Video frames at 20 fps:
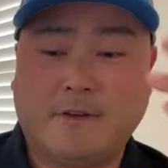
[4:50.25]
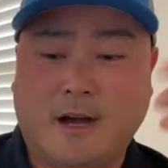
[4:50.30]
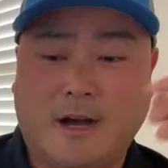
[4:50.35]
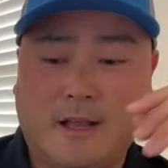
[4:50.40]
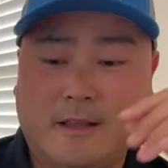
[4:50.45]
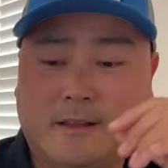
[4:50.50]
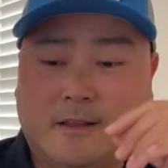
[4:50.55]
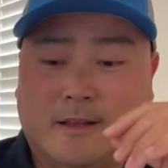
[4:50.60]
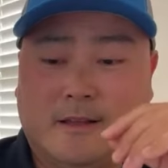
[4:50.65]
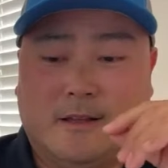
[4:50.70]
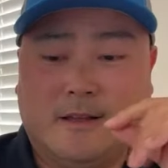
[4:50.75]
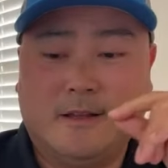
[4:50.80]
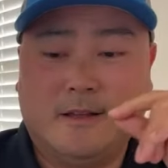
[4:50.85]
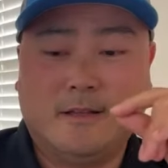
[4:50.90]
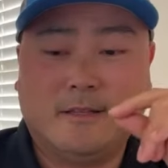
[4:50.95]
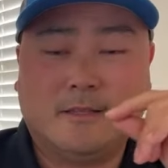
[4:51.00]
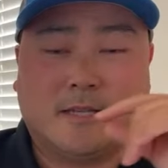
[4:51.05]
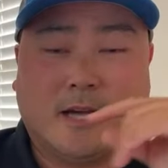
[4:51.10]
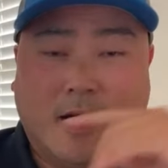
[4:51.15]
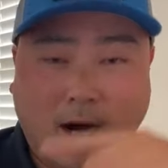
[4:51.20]
caught
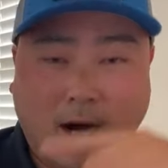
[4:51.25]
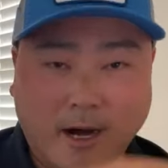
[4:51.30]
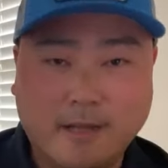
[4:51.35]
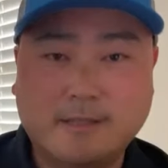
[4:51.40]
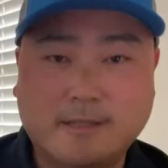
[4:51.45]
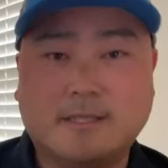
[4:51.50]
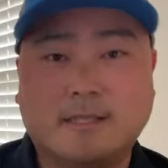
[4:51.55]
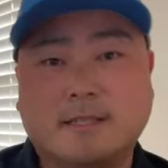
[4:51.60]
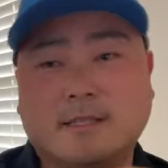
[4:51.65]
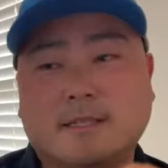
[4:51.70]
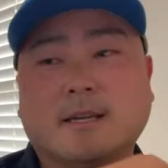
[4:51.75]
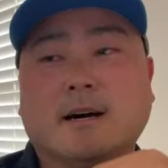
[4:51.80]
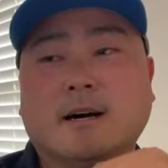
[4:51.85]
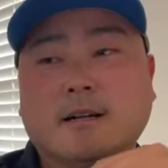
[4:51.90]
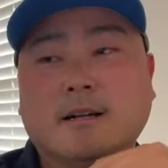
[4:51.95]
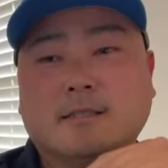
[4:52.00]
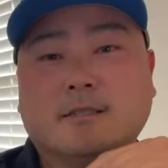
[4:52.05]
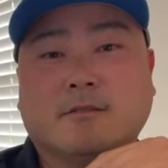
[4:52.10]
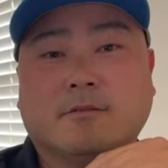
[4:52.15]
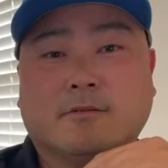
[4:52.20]
tons and
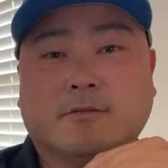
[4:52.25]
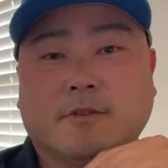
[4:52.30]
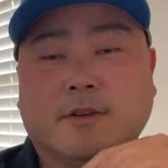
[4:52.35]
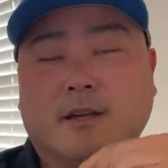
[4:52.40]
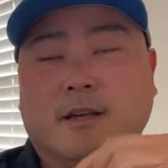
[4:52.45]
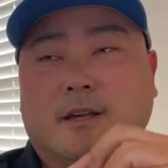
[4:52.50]
tons of